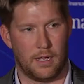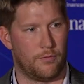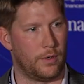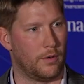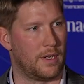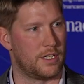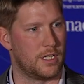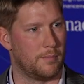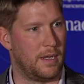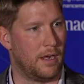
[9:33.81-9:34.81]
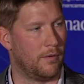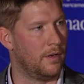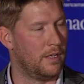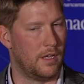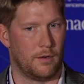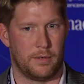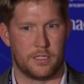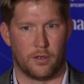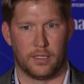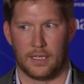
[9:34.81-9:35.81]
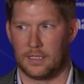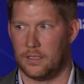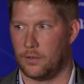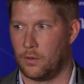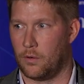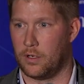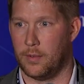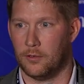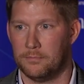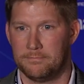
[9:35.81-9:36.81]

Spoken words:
if we don't catch up now, reach out on LinkedIn or email.